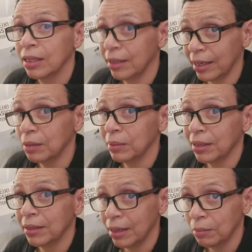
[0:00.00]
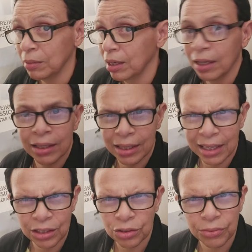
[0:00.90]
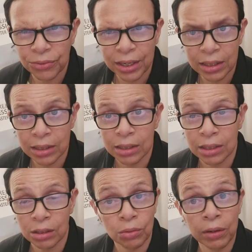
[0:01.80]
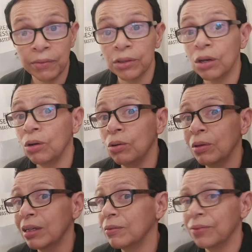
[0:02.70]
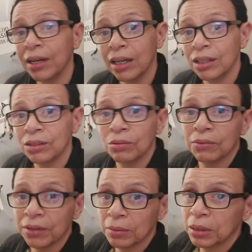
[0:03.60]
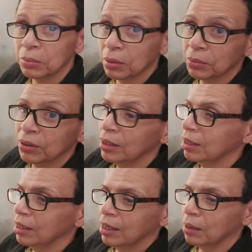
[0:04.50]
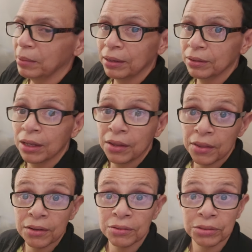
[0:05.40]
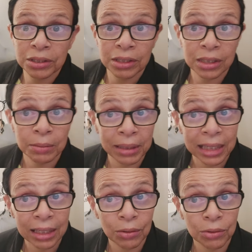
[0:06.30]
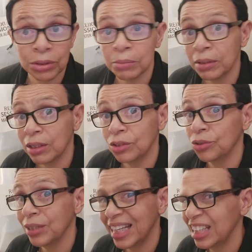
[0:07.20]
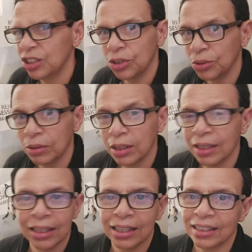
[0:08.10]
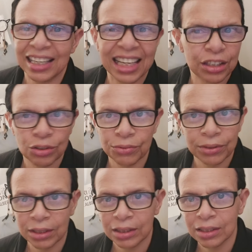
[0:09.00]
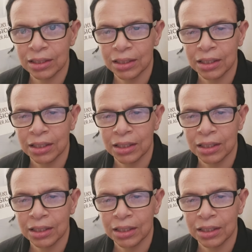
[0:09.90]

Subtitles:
They're going to be on them. They're not your friends. Don't ever go and confide to a family member about their sibling or somebody that you're into. They're not your friends.